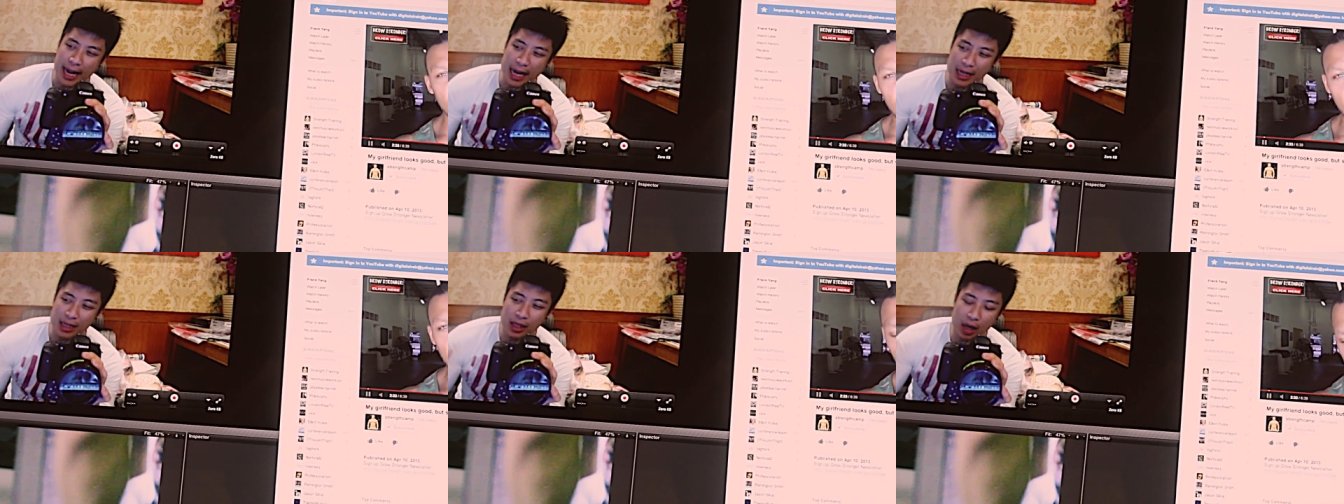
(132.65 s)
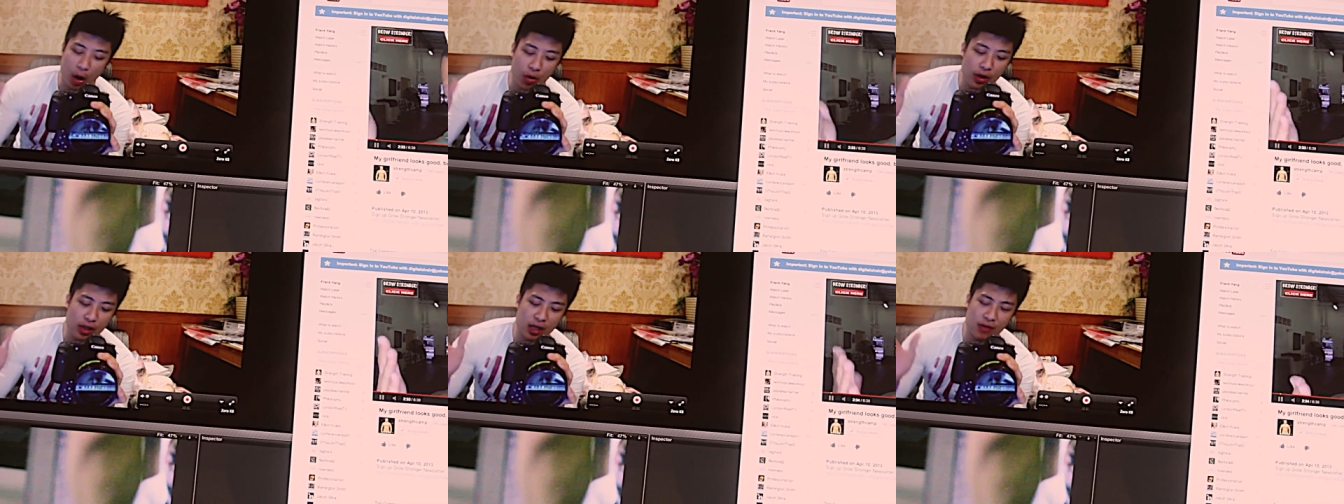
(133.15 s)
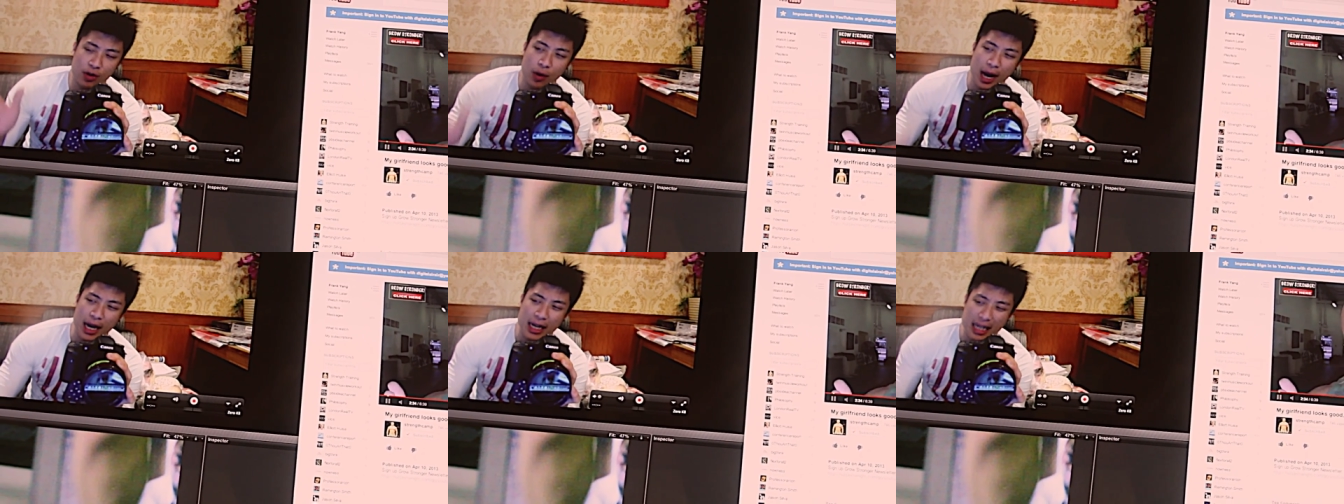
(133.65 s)
and although there's
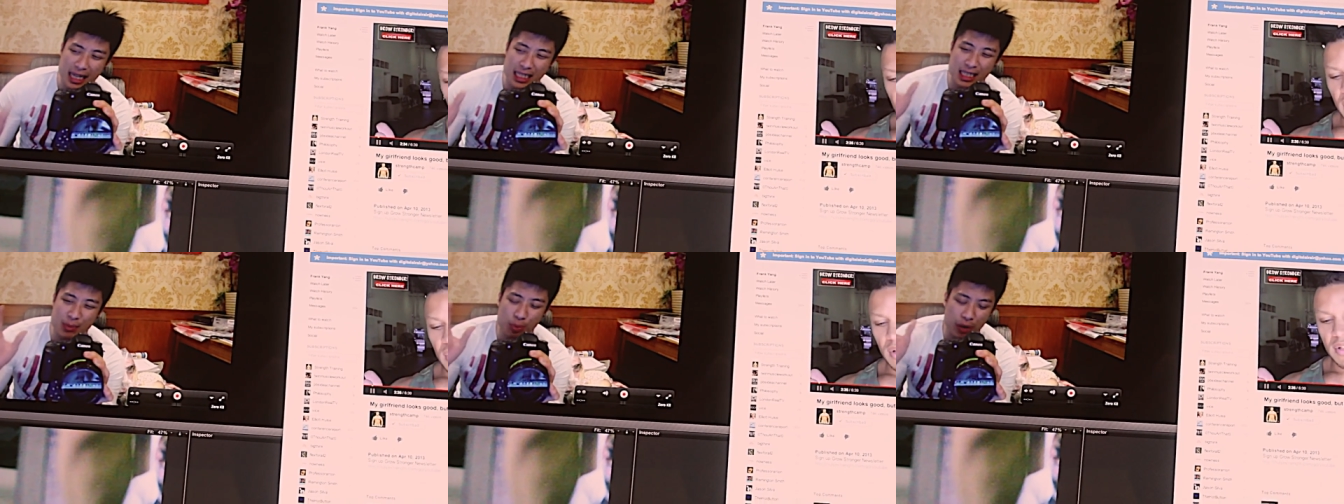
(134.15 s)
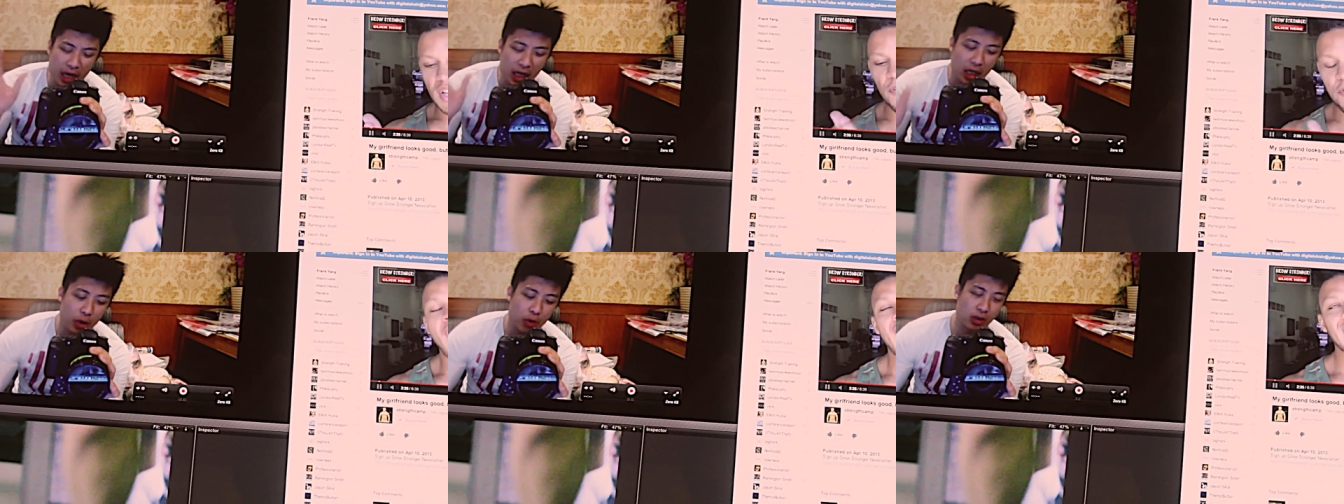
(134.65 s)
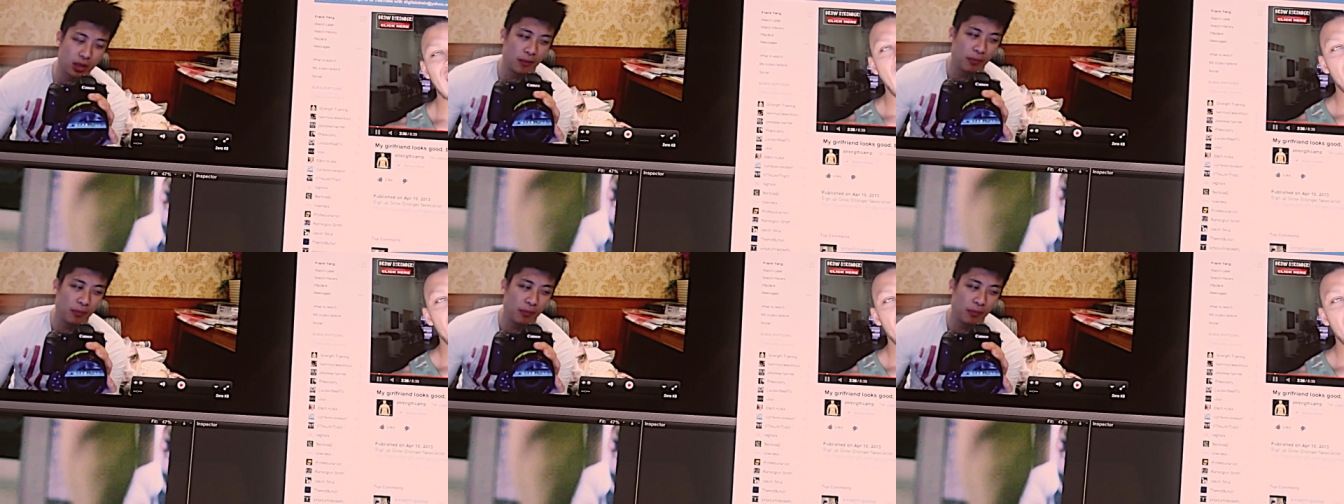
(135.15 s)
variety, it's pretty close.